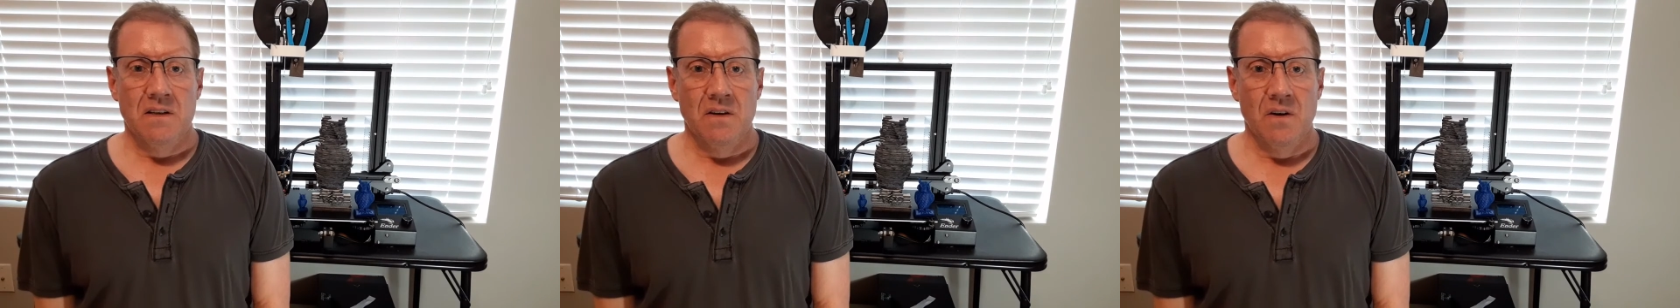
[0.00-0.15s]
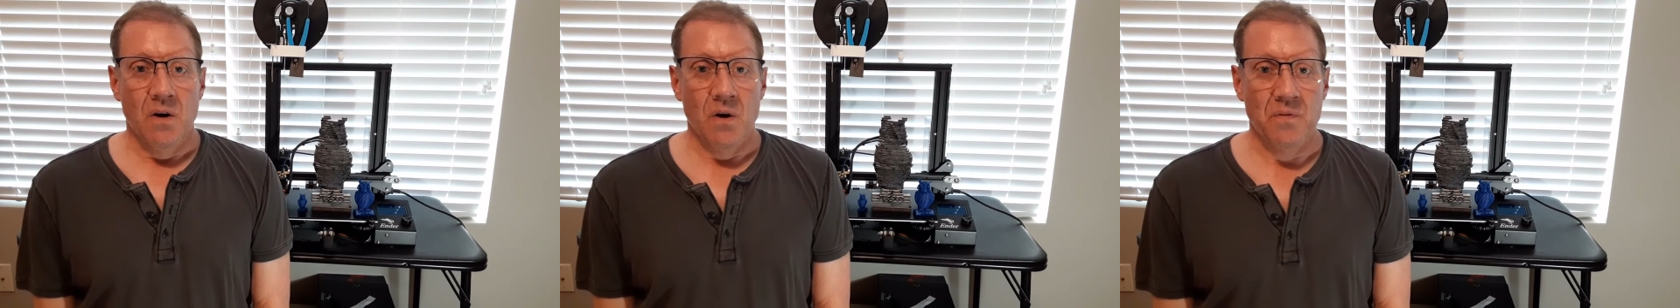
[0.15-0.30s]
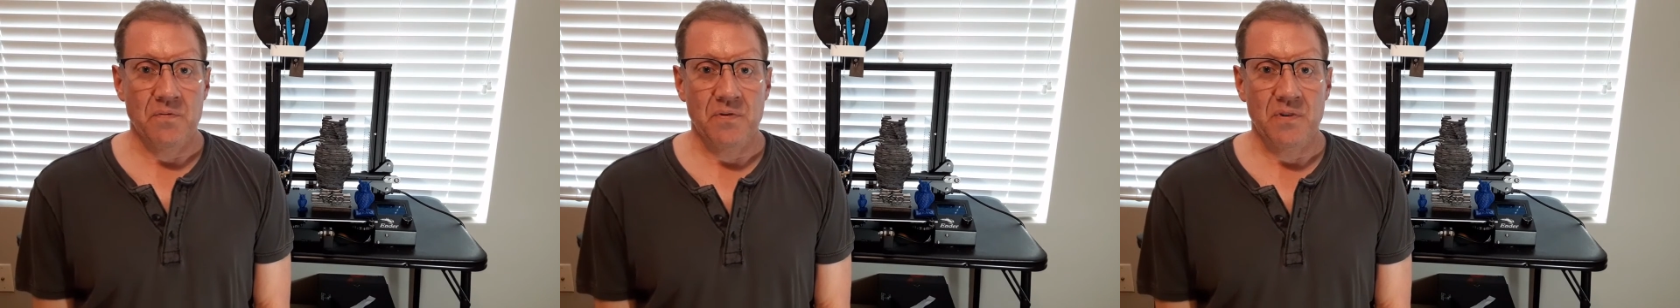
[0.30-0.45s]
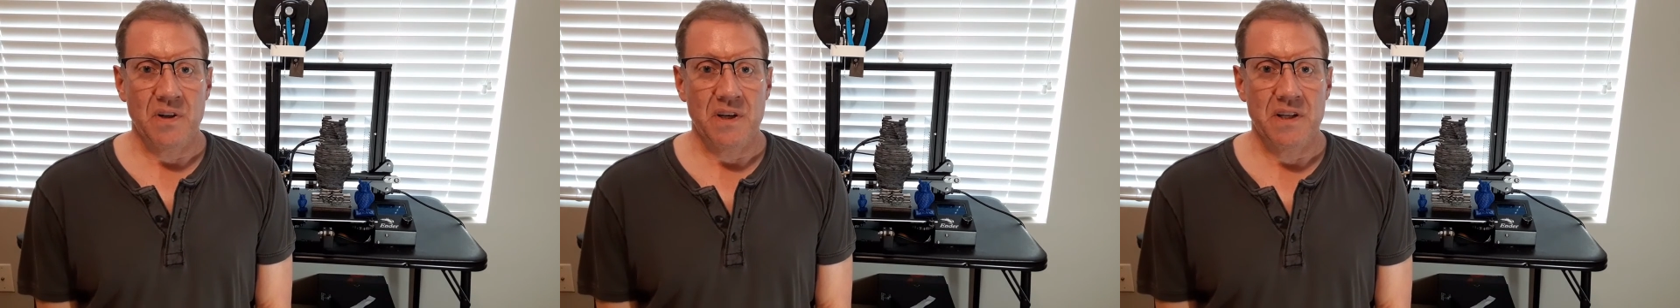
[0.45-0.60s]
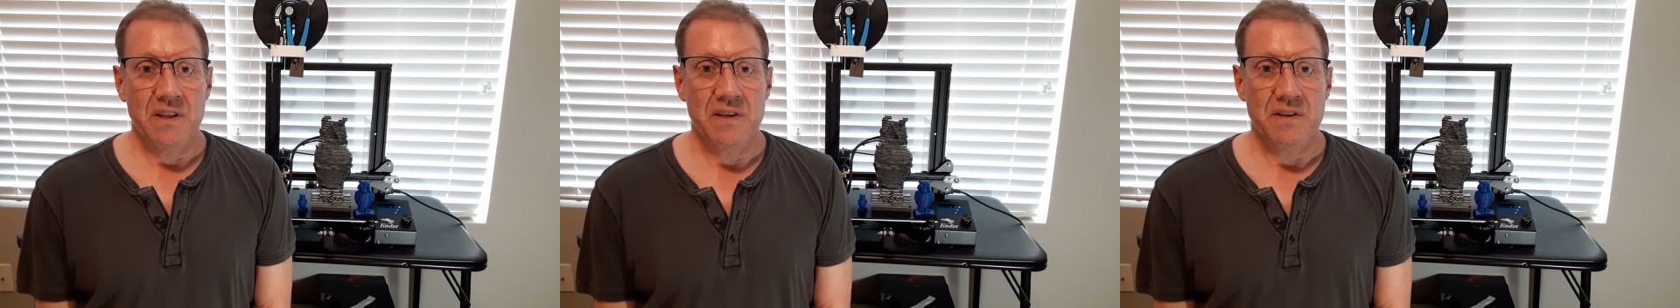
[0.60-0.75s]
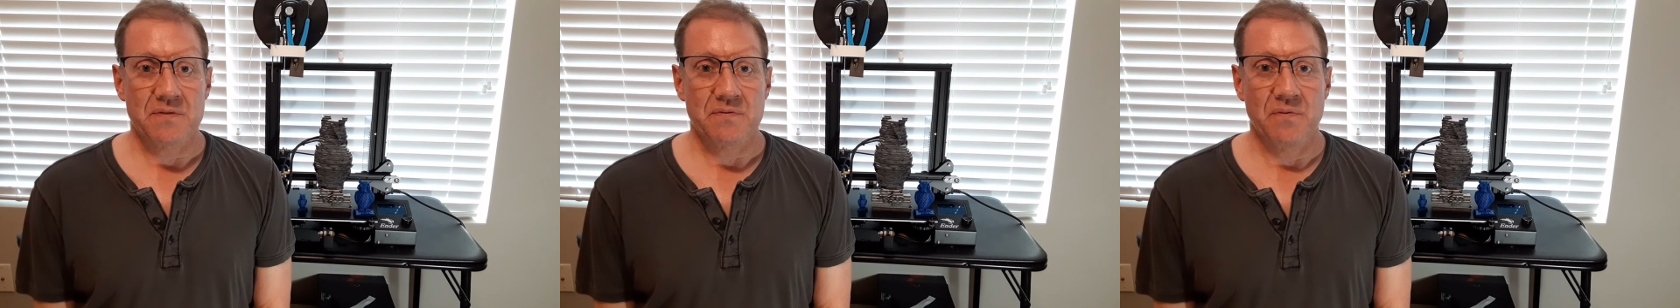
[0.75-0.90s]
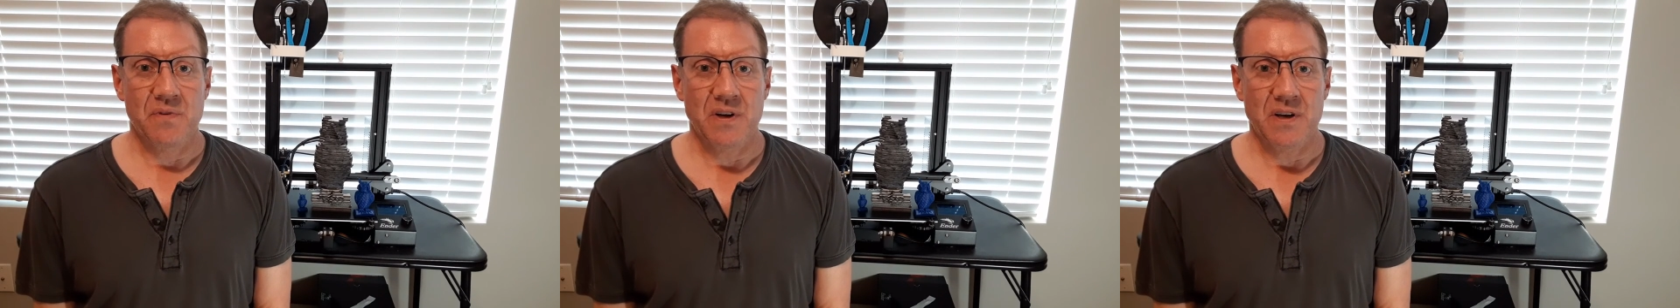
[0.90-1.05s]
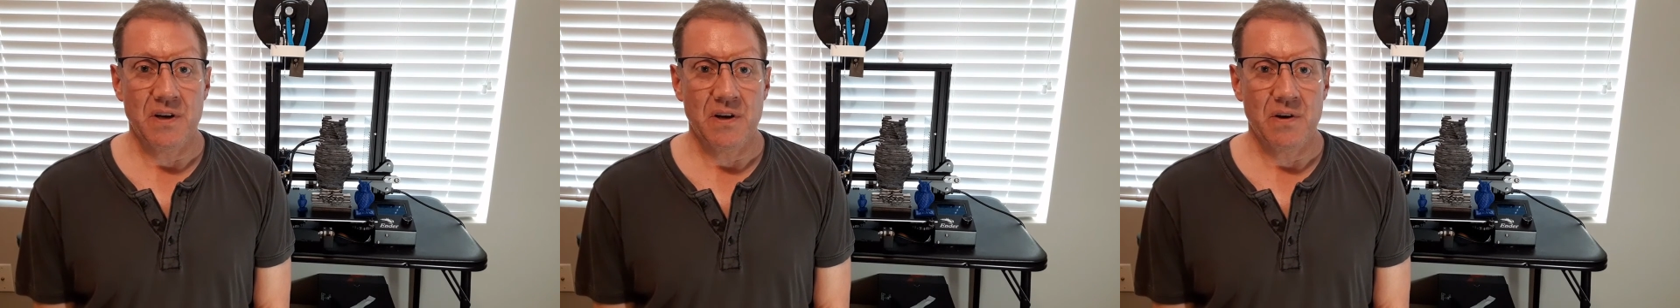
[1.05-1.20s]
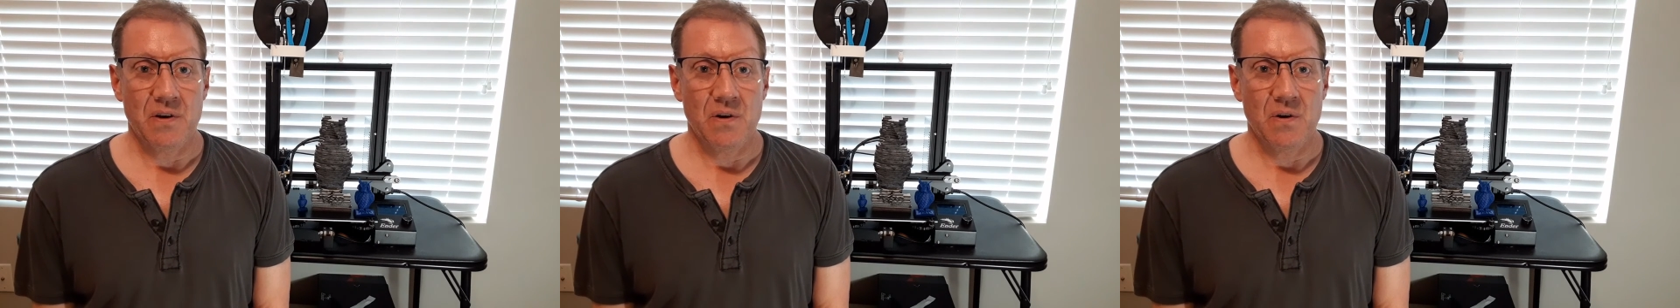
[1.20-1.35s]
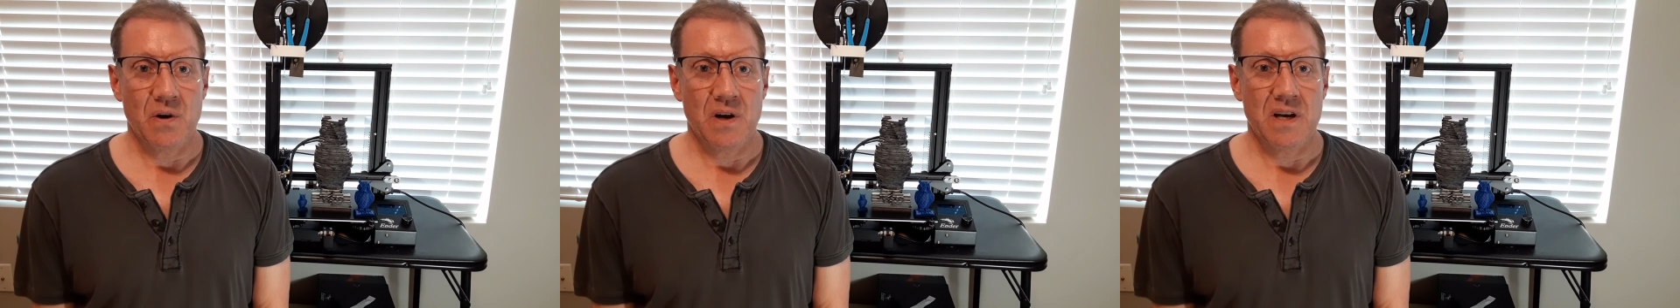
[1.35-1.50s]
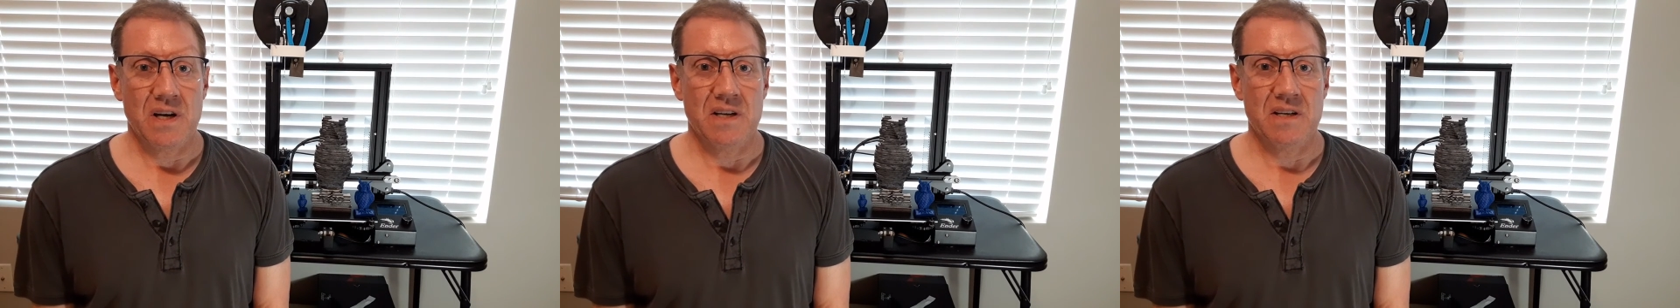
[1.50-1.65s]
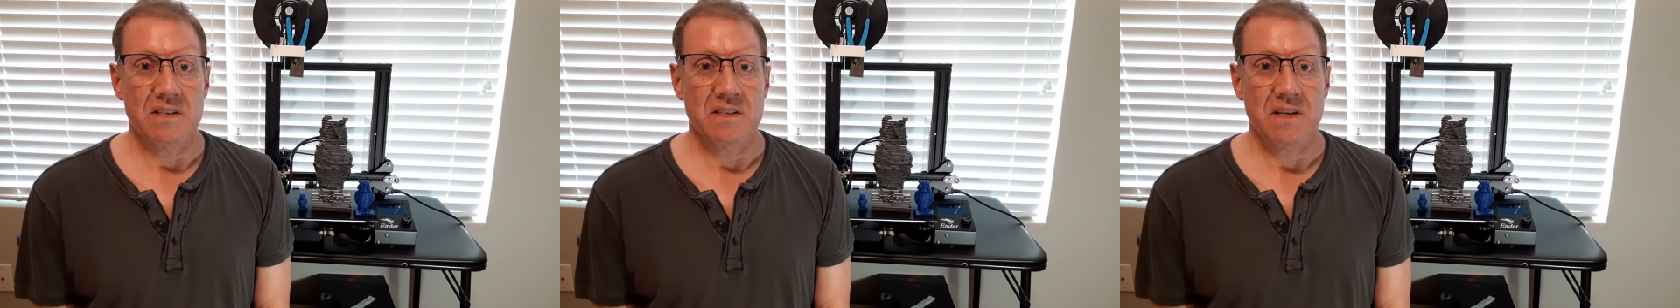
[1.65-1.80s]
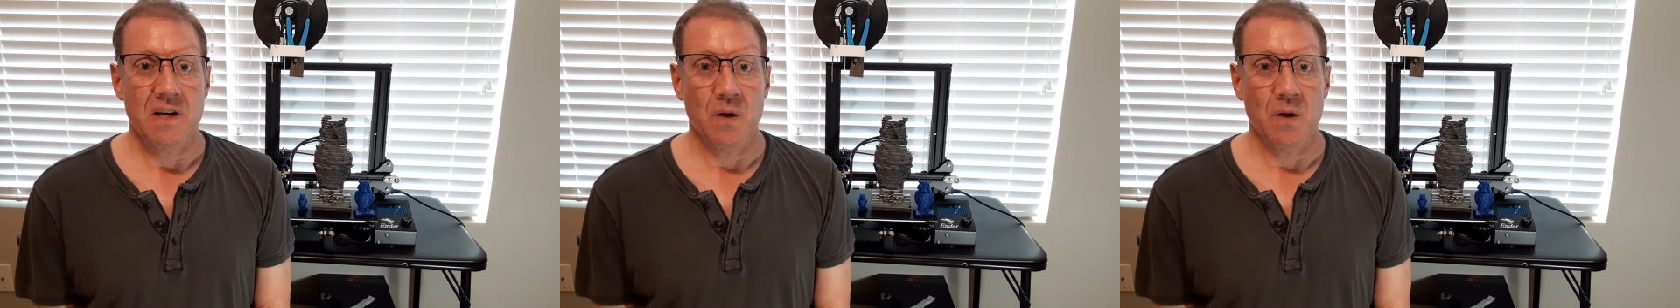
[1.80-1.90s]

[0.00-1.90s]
Hopefully this video has